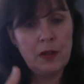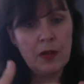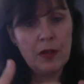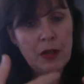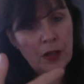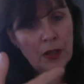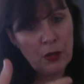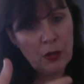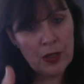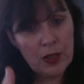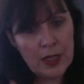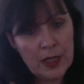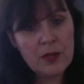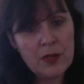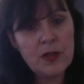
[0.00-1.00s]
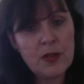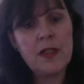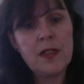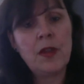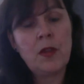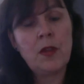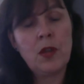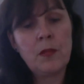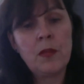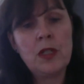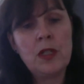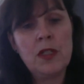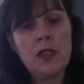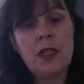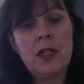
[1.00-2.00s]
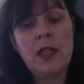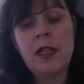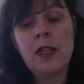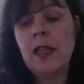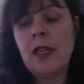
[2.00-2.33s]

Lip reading: you know, an interest in the community